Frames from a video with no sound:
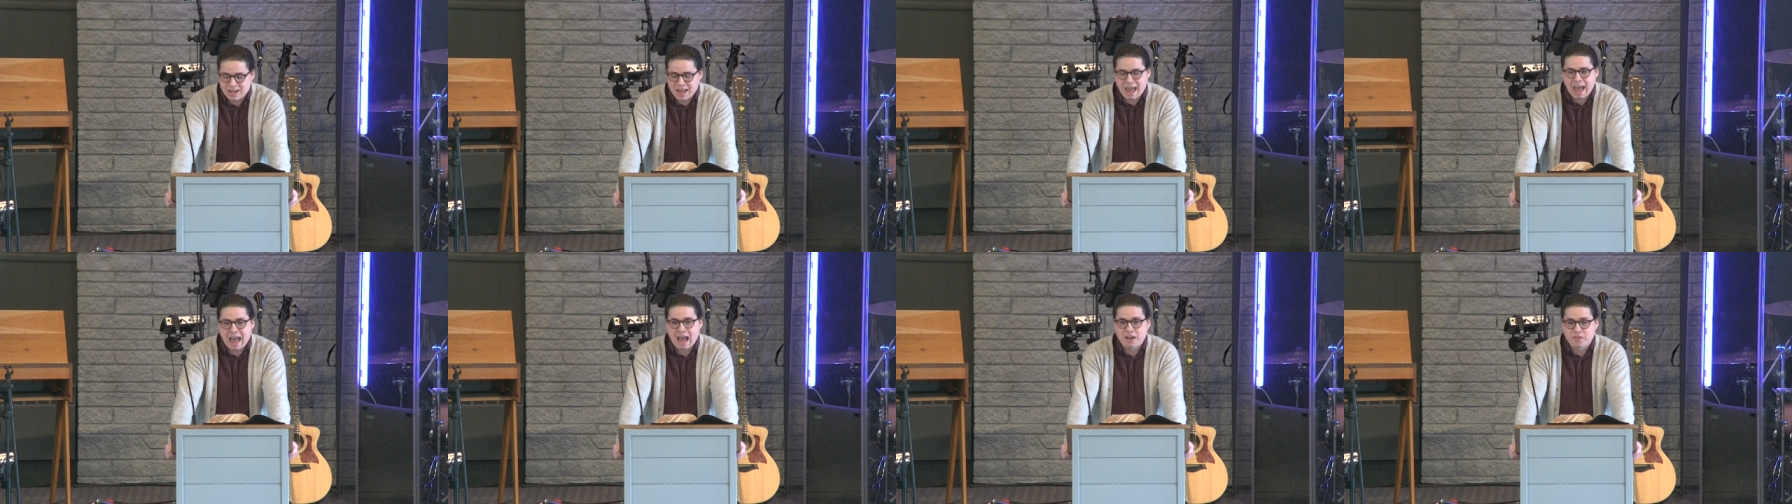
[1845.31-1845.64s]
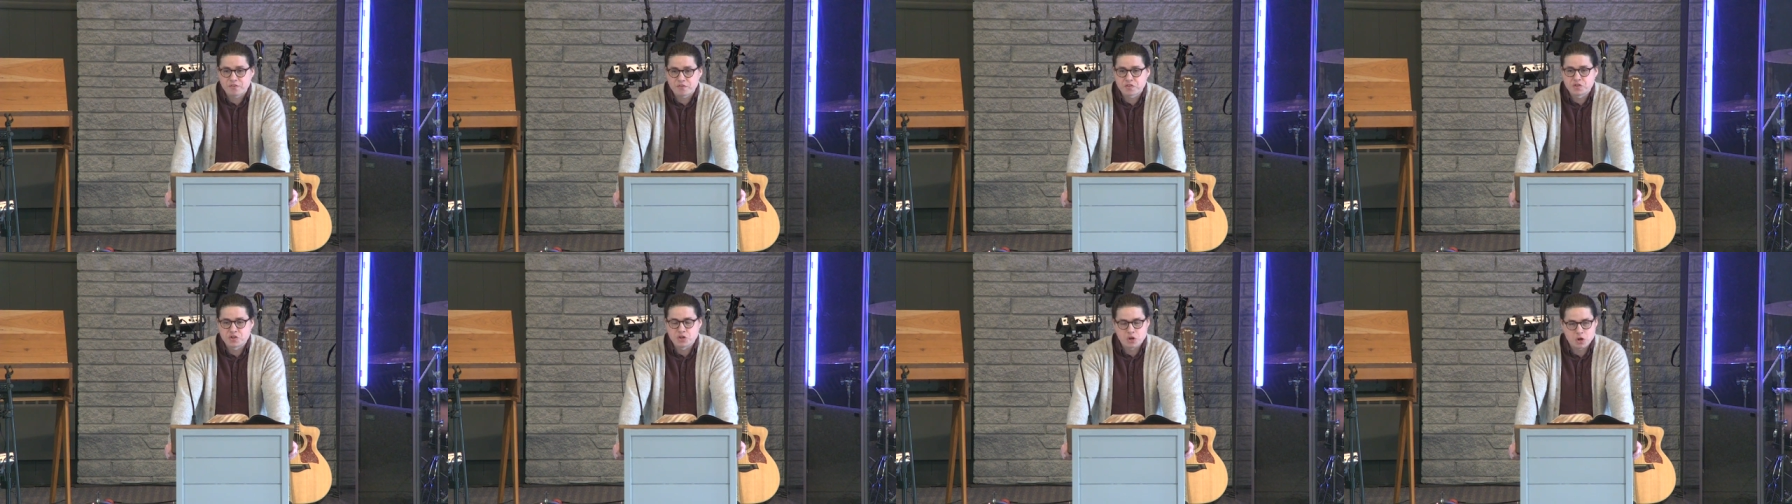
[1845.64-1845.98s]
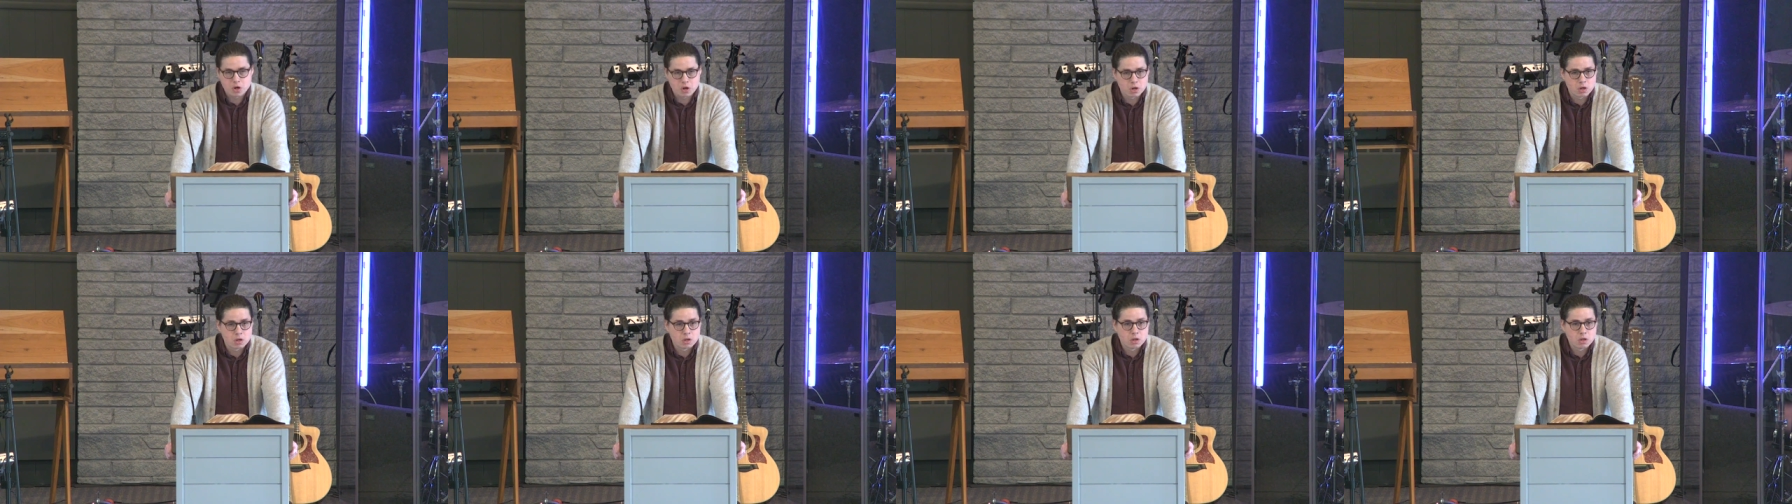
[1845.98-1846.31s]

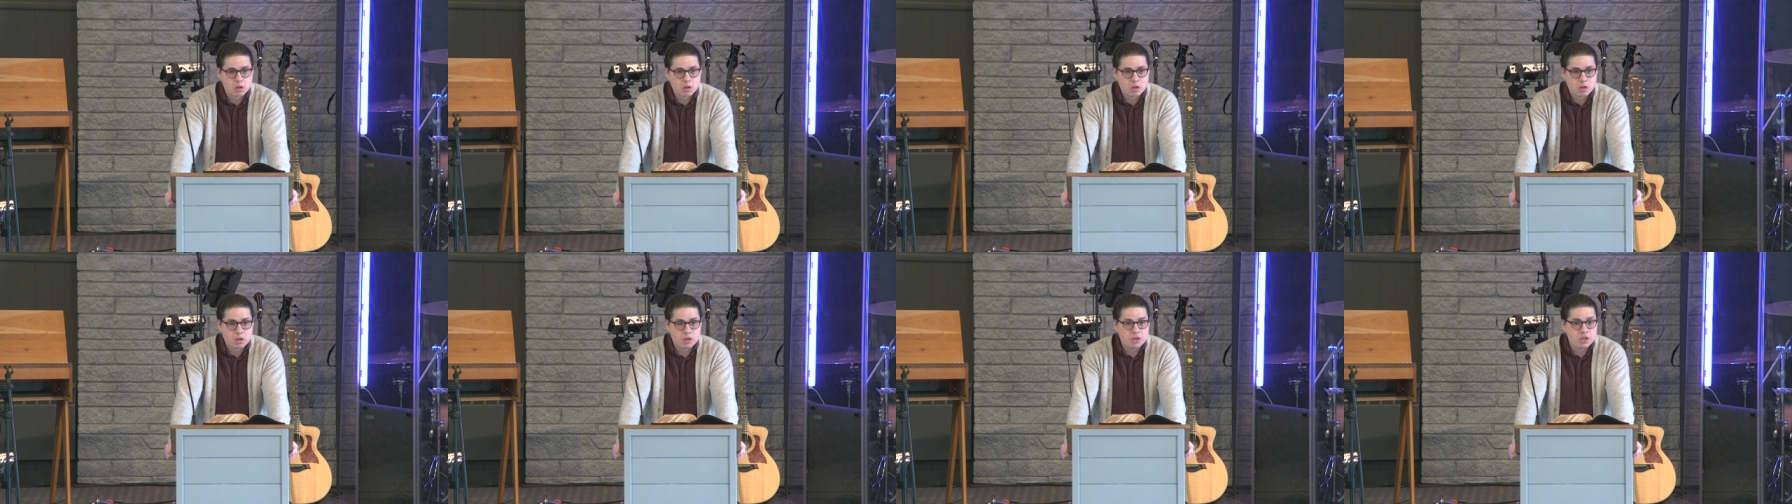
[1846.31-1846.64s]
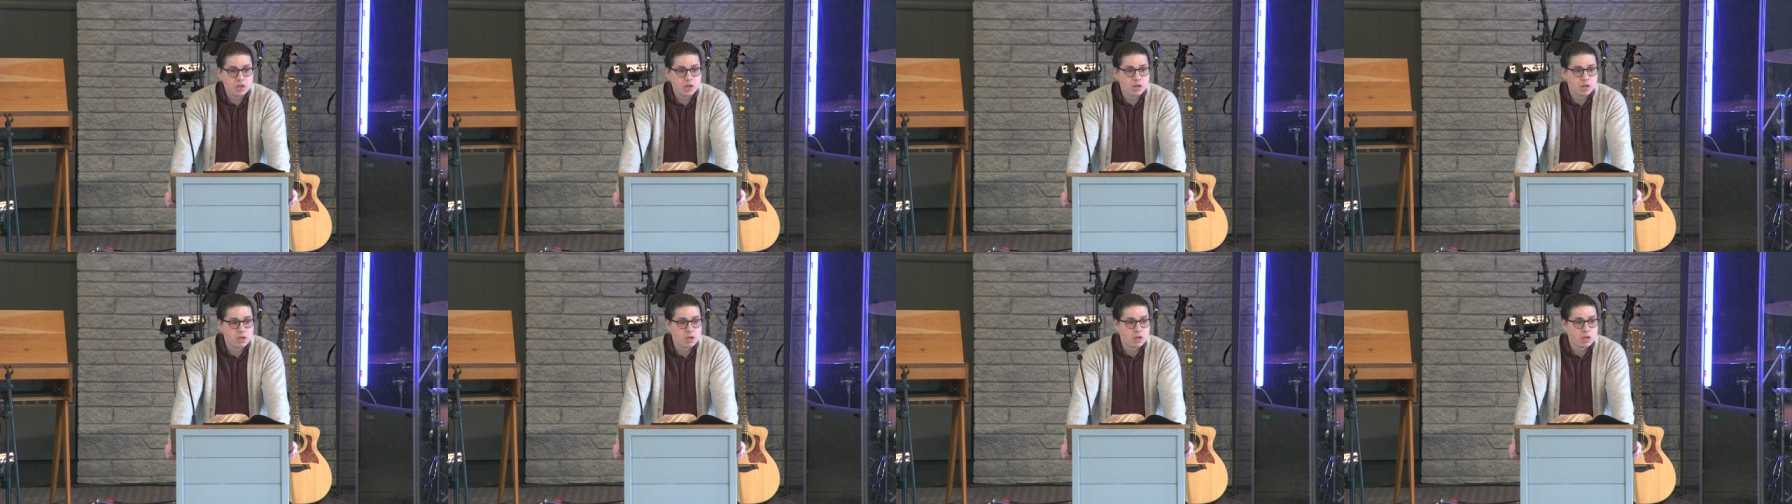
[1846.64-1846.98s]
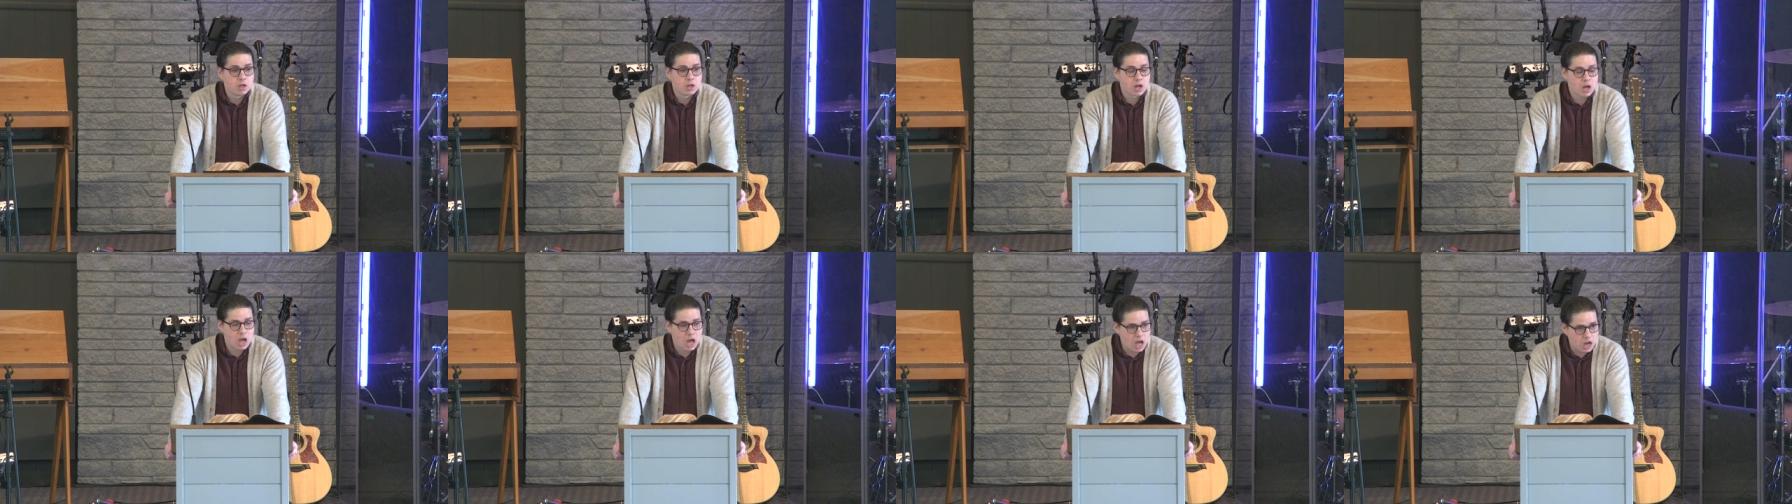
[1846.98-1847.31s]
after the
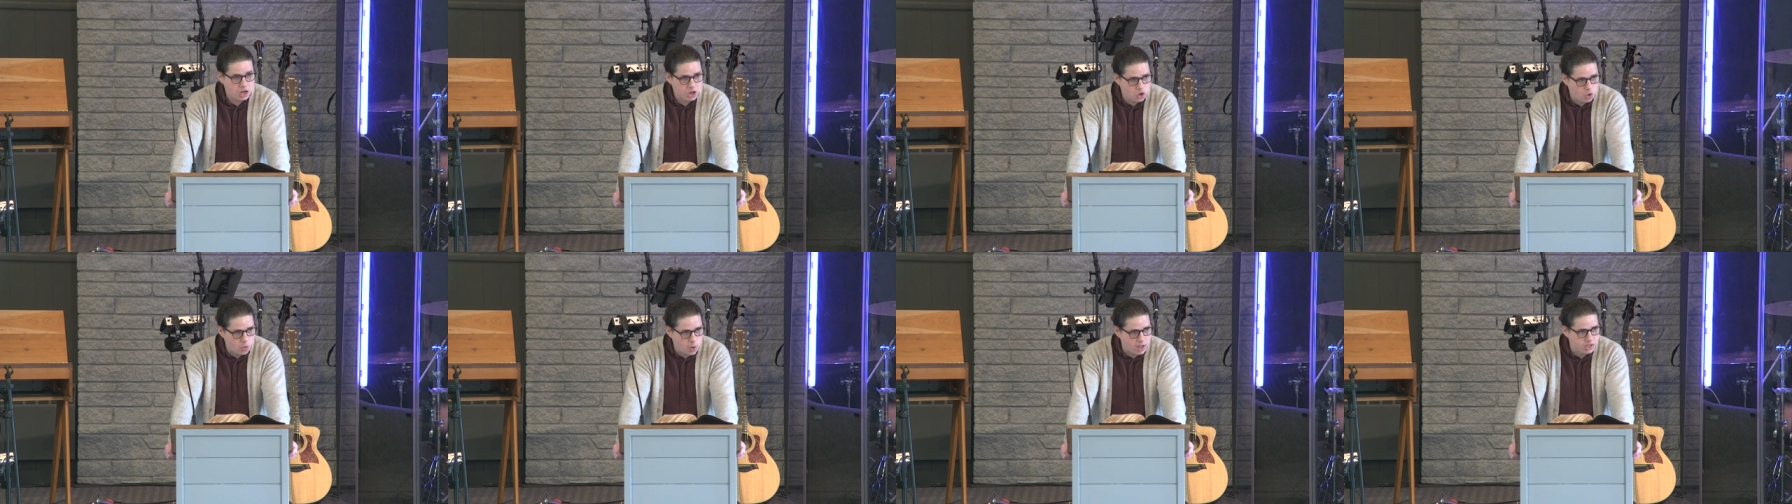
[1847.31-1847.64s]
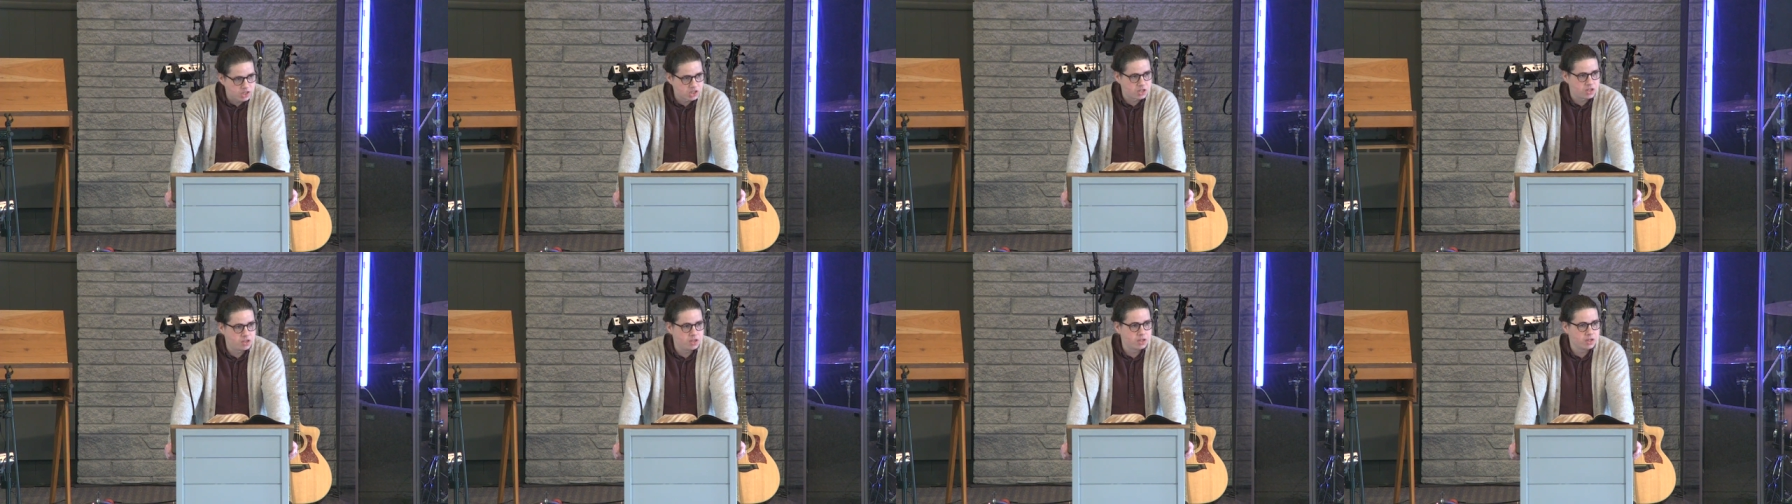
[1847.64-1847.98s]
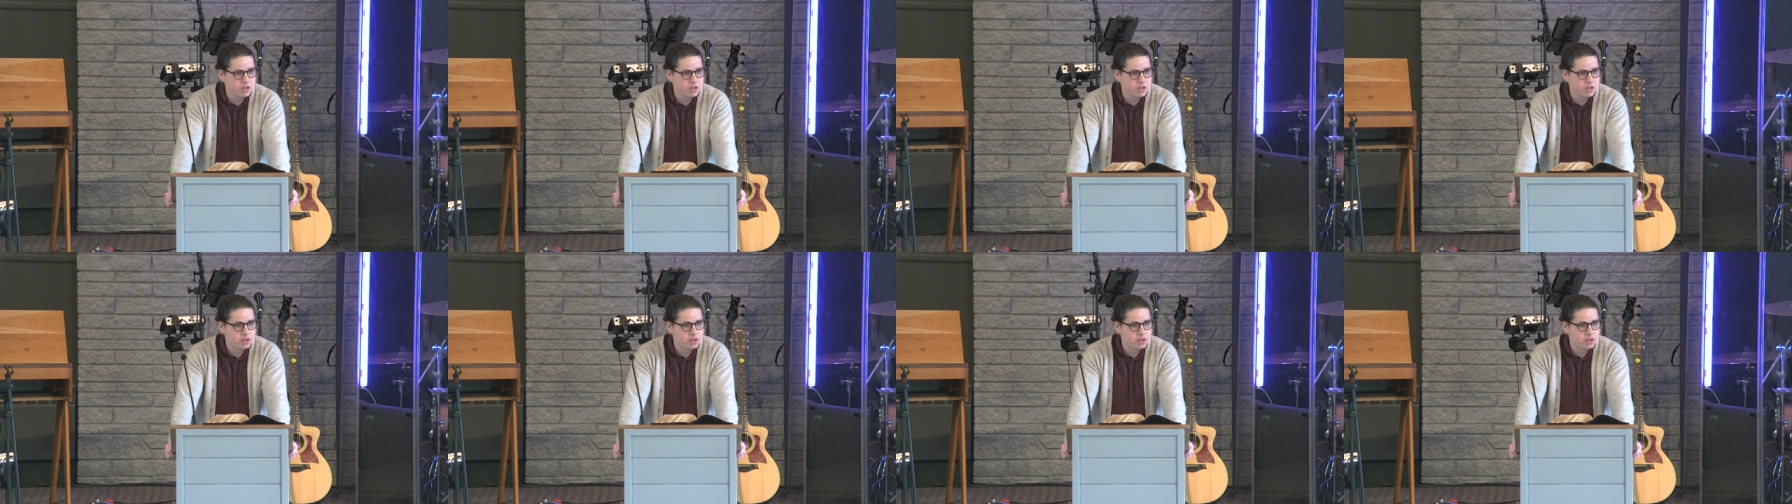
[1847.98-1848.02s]
conquest,